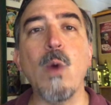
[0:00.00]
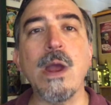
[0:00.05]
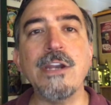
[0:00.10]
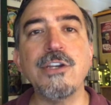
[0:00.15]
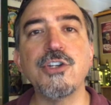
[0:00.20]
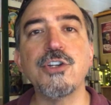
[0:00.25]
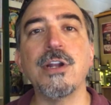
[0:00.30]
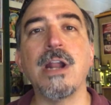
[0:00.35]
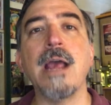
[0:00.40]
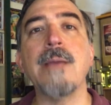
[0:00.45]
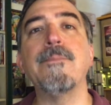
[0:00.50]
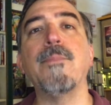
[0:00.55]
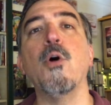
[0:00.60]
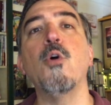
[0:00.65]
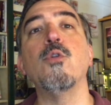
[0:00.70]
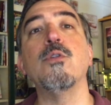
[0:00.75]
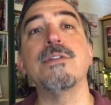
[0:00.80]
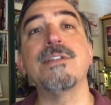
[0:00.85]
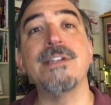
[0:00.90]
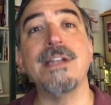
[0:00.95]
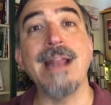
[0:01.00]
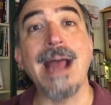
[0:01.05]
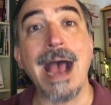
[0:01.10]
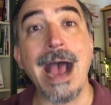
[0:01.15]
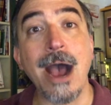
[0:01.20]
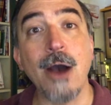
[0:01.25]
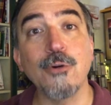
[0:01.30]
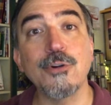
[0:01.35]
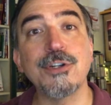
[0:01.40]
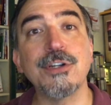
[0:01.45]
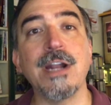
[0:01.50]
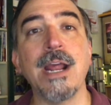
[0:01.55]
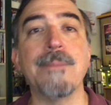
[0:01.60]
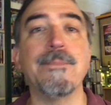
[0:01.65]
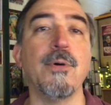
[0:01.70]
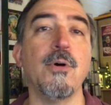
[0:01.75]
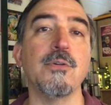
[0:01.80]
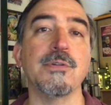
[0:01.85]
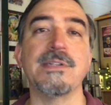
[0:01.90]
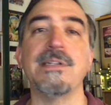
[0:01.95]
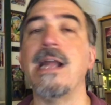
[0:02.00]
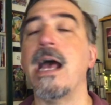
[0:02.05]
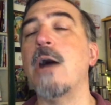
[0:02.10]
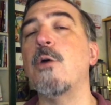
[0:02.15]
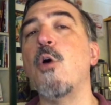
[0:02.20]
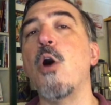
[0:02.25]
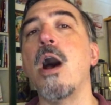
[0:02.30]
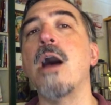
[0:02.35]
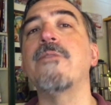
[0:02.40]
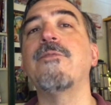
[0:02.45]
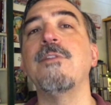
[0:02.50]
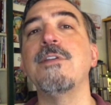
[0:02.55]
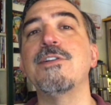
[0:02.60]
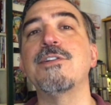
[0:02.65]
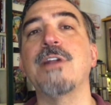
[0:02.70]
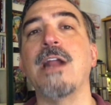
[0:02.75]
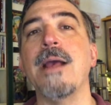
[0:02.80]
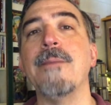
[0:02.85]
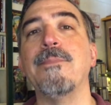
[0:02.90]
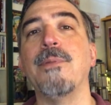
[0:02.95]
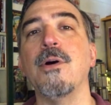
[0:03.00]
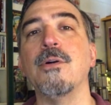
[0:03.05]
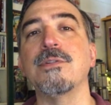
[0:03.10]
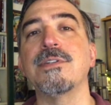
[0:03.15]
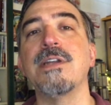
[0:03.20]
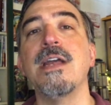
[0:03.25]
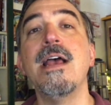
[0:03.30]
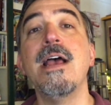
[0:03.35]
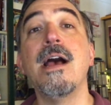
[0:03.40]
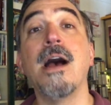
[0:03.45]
when should I post, and how should I post, and how often should I post.